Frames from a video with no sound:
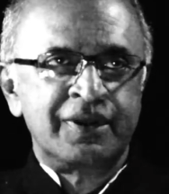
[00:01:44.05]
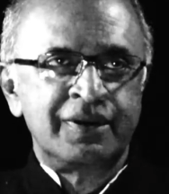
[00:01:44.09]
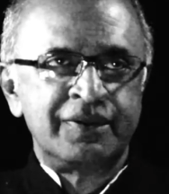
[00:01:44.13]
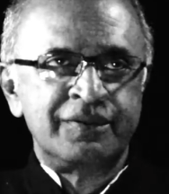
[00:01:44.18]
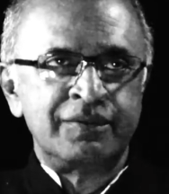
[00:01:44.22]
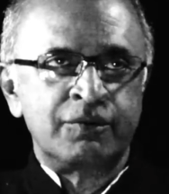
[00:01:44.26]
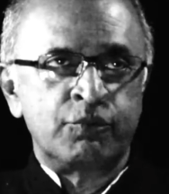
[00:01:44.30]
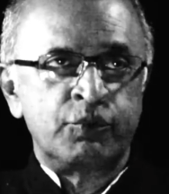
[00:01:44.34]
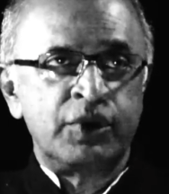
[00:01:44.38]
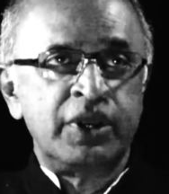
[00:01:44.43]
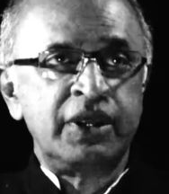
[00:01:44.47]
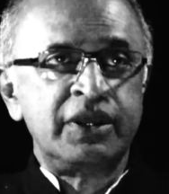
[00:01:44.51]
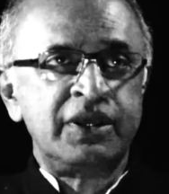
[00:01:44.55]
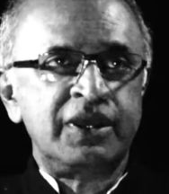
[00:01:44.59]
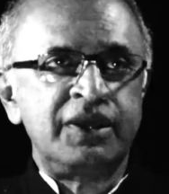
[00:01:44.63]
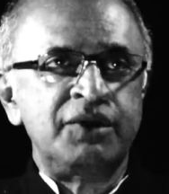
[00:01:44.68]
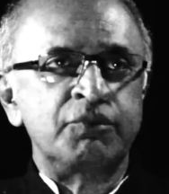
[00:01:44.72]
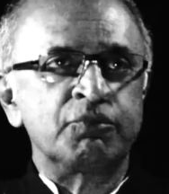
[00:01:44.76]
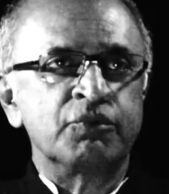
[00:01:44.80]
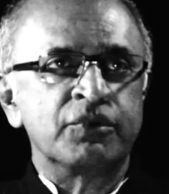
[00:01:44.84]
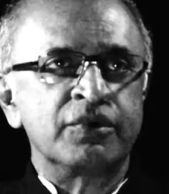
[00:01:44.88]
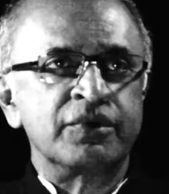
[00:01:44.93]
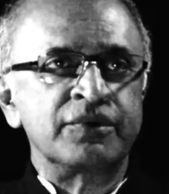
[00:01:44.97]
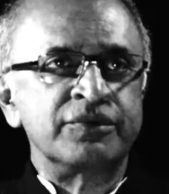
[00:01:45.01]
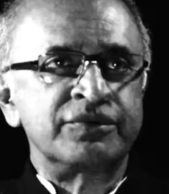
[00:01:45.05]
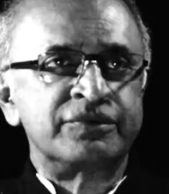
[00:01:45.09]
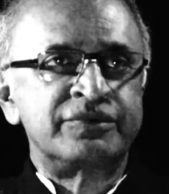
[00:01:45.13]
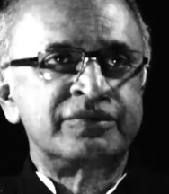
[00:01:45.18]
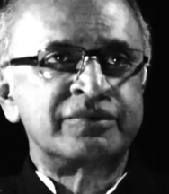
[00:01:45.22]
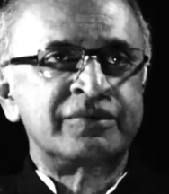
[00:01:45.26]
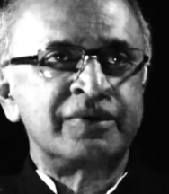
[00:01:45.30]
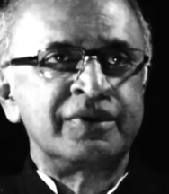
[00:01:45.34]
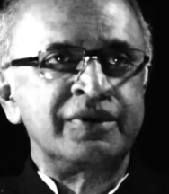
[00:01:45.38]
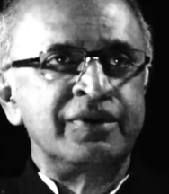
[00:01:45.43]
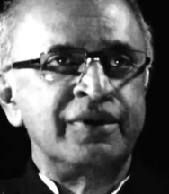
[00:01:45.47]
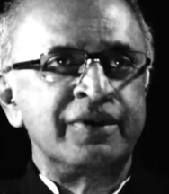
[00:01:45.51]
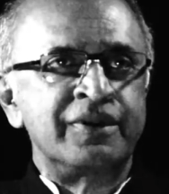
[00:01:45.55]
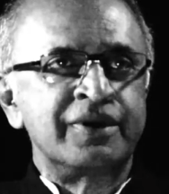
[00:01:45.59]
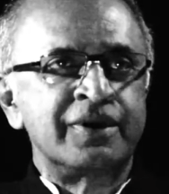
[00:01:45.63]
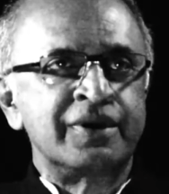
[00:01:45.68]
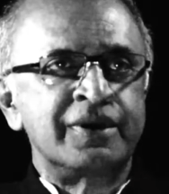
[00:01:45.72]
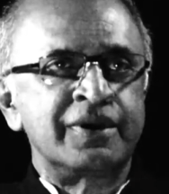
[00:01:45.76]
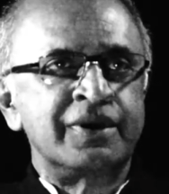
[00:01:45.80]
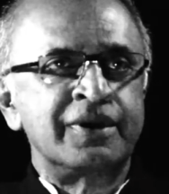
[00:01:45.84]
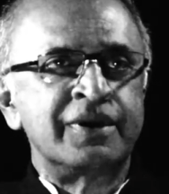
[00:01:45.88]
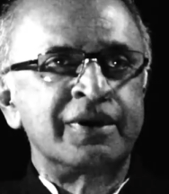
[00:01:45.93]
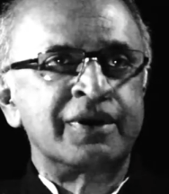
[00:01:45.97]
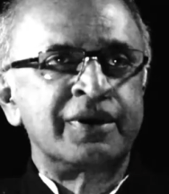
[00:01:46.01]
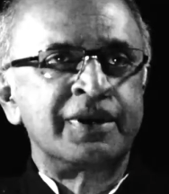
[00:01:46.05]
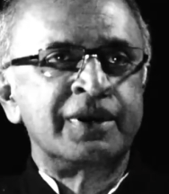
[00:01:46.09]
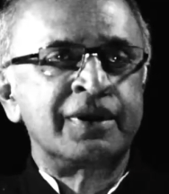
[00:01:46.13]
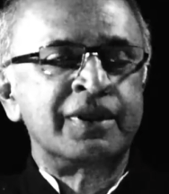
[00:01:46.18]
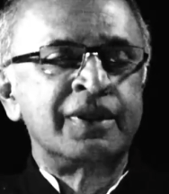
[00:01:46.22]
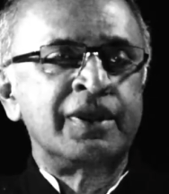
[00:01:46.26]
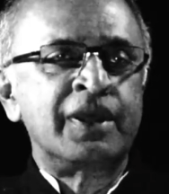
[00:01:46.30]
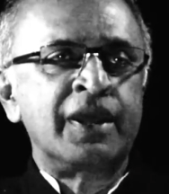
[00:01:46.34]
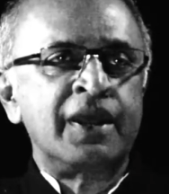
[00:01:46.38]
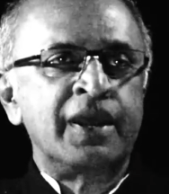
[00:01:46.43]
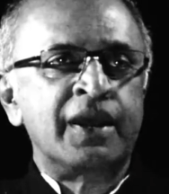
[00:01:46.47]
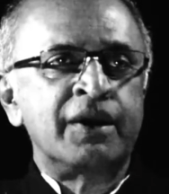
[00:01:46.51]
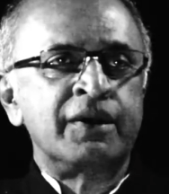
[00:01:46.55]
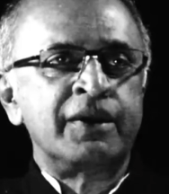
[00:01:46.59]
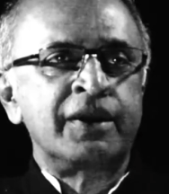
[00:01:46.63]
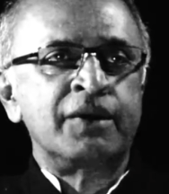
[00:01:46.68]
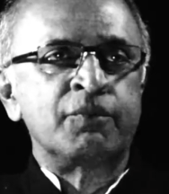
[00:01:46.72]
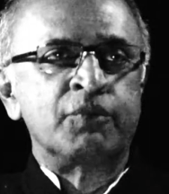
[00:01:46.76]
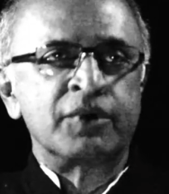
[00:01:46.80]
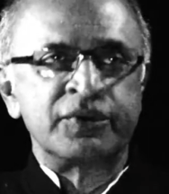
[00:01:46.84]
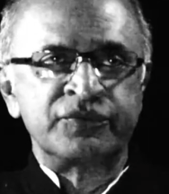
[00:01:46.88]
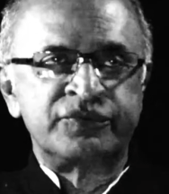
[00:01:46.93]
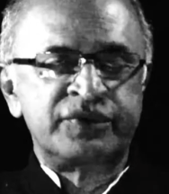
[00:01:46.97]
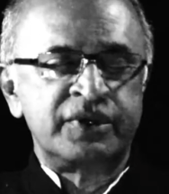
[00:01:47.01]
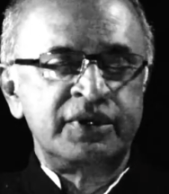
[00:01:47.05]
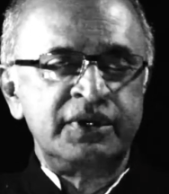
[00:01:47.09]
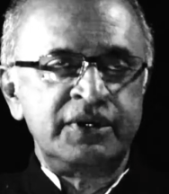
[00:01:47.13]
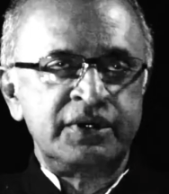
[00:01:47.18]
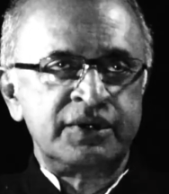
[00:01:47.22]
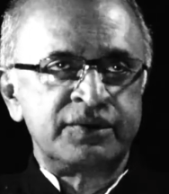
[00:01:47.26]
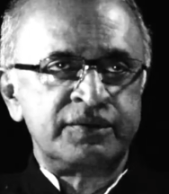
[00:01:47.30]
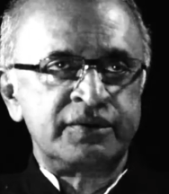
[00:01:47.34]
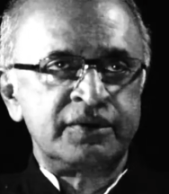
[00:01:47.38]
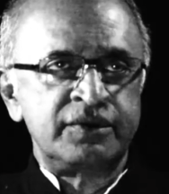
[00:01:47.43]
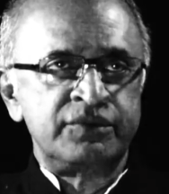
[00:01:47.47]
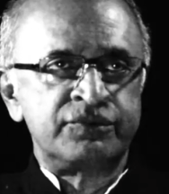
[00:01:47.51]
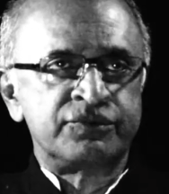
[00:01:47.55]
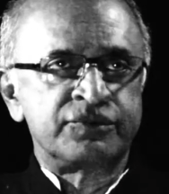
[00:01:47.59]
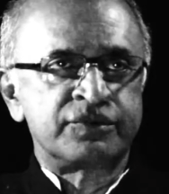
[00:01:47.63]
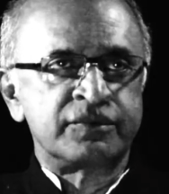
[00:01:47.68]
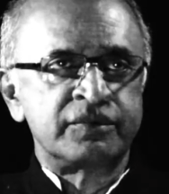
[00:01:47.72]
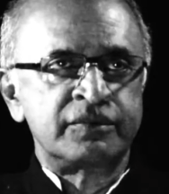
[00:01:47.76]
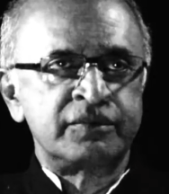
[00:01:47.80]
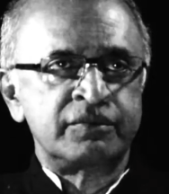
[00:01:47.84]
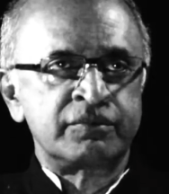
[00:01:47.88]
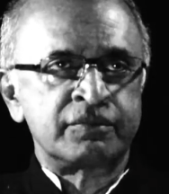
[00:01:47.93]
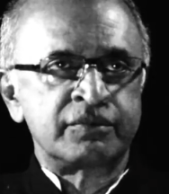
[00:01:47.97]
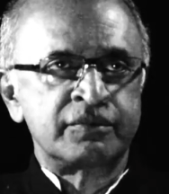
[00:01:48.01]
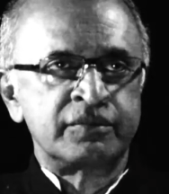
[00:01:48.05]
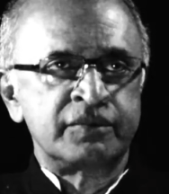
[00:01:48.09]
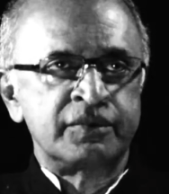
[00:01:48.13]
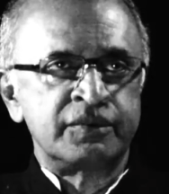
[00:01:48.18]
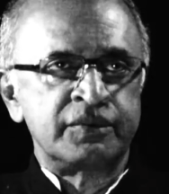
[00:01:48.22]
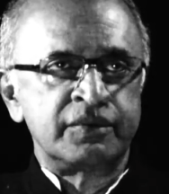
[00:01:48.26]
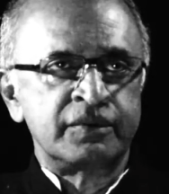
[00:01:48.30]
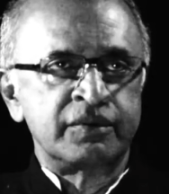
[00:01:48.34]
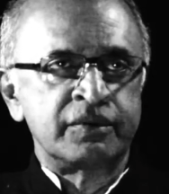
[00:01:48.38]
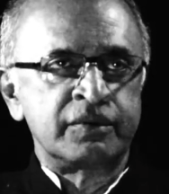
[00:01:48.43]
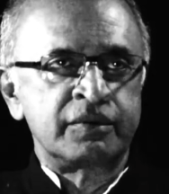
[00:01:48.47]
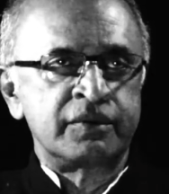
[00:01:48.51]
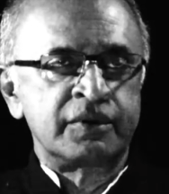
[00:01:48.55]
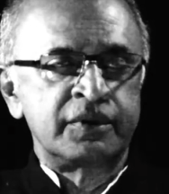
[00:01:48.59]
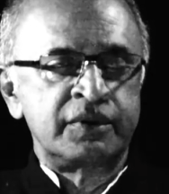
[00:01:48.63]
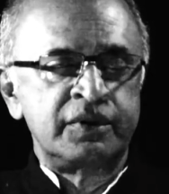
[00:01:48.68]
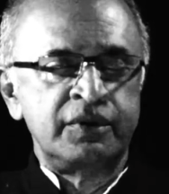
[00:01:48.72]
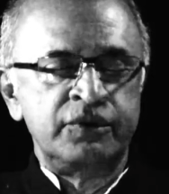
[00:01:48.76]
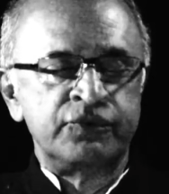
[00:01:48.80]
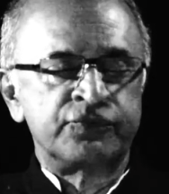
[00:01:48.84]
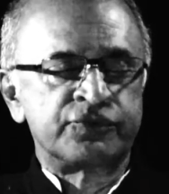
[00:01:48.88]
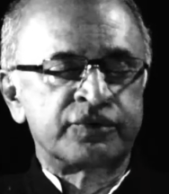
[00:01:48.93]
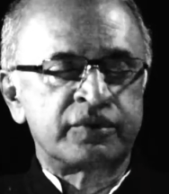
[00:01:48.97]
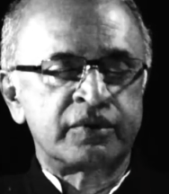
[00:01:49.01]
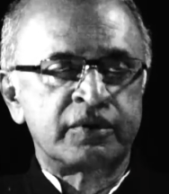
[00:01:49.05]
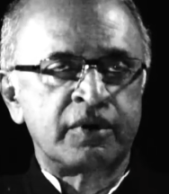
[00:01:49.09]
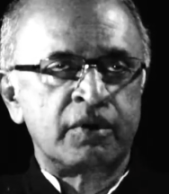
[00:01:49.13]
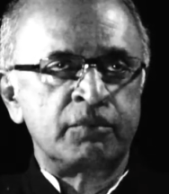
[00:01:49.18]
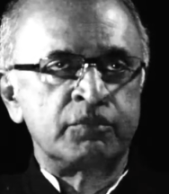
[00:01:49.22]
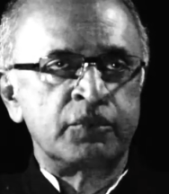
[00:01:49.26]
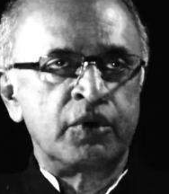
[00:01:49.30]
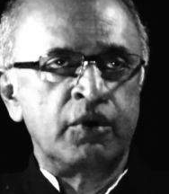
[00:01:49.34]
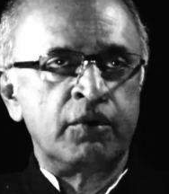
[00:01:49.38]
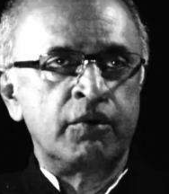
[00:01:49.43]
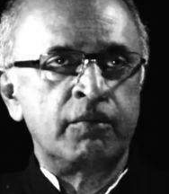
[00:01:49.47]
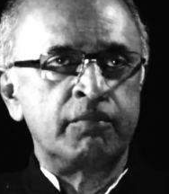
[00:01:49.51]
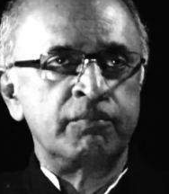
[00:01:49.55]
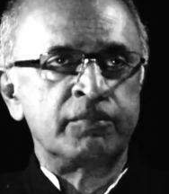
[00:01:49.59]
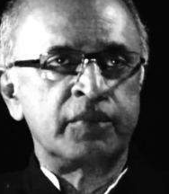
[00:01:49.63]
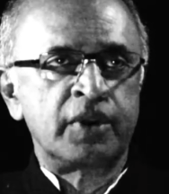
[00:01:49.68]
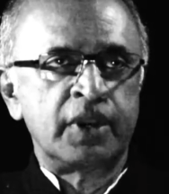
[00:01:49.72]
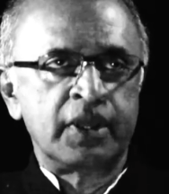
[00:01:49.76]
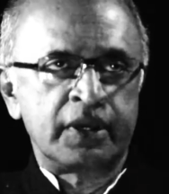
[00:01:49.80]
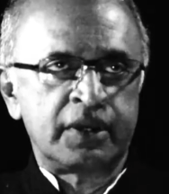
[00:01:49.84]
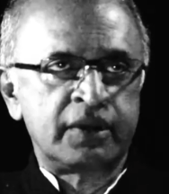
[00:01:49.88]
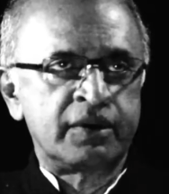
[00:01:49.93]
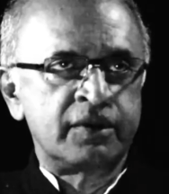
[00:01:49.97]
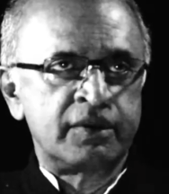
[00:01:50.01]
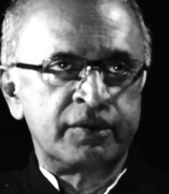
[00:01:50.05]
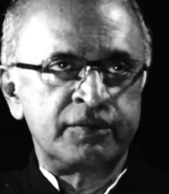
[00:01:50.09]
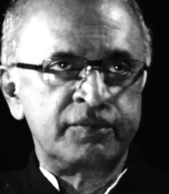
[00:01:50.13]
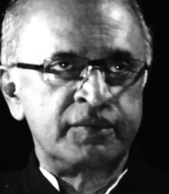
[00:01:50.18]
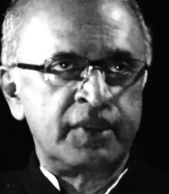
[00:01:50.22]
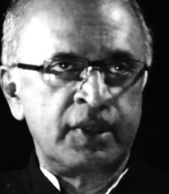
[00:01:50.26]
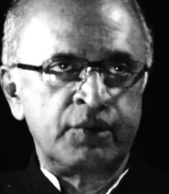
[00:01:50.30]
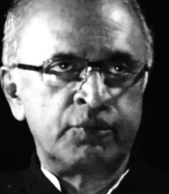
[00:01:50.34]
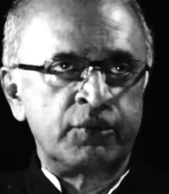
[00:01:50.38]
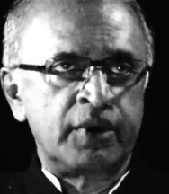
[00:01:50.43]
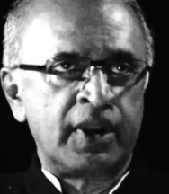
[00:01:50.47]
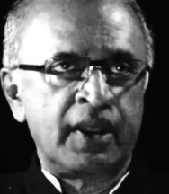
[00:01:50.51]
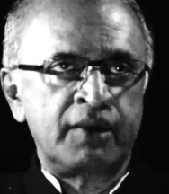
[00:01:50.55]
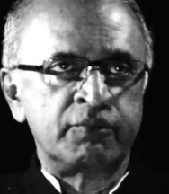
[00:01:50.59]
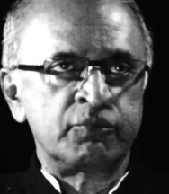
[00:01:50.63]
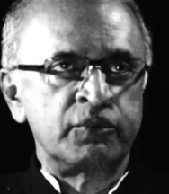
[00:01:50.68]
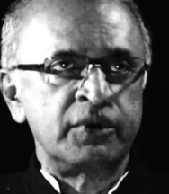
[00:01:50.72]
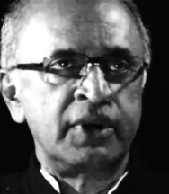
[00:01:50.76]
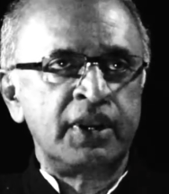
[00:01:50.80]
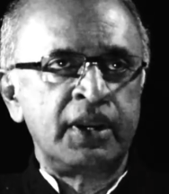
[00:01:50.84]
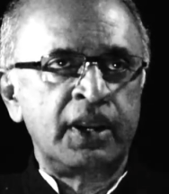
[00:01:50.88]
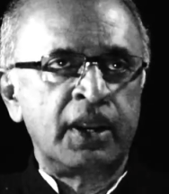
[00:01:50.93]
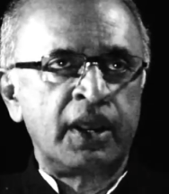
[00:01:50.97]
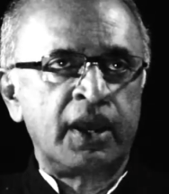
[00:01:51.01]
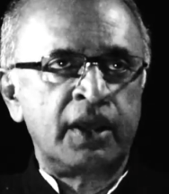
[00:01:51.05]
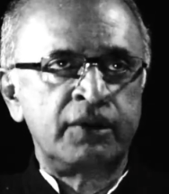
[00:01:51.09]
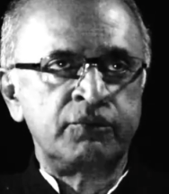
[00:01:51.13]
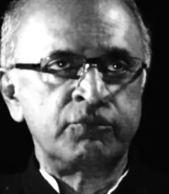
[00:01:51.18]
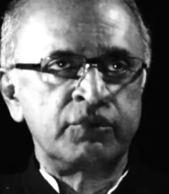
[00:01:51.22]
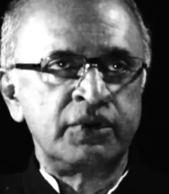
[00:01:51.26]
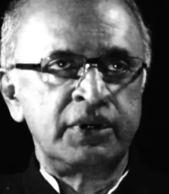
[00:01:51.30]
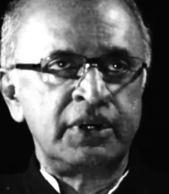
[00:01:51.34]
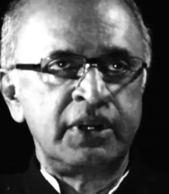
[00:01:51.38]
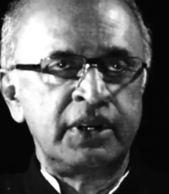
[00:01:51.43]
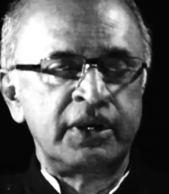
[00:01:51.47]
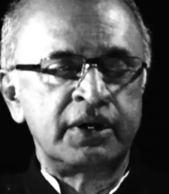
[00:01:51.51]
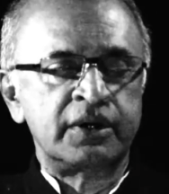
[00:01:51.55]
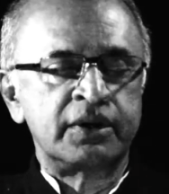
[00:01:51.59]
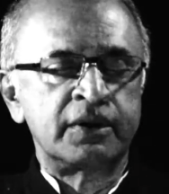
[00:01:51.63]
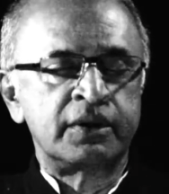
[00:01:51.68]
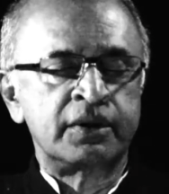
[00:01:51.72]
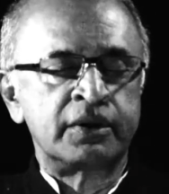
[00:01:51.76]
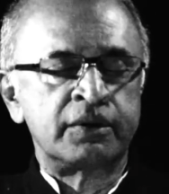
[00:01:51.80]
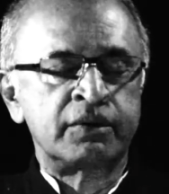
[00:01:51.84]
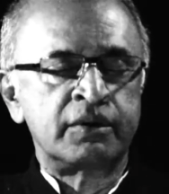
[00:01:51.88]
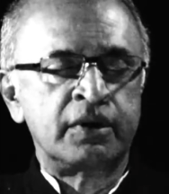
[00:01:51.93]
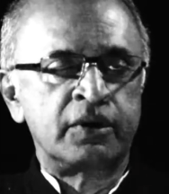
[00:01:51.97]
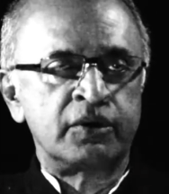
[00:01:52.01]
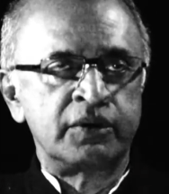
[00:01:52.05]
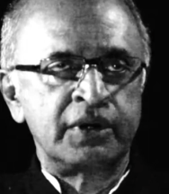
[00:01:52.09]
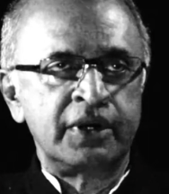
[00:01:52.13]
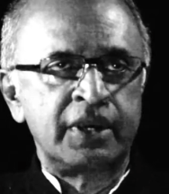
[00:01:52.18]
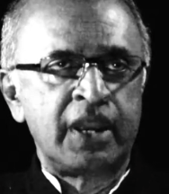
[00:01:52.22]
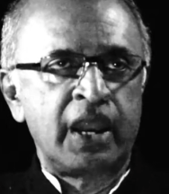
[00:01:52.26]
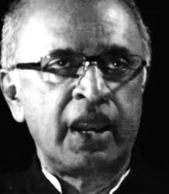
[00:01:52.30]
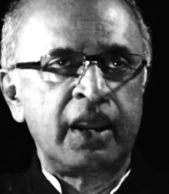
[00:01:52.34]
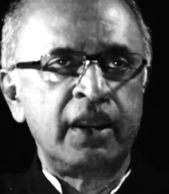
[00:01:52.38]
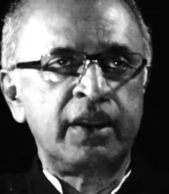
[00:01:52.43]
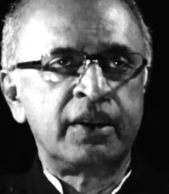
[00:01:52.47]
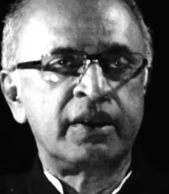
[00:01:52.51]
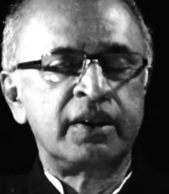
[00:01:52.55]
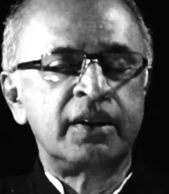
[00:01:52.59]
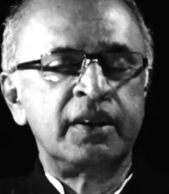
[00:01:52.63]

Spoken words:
The way he was, and once a year they used to, he used to come home, like they would have only annual year holiday.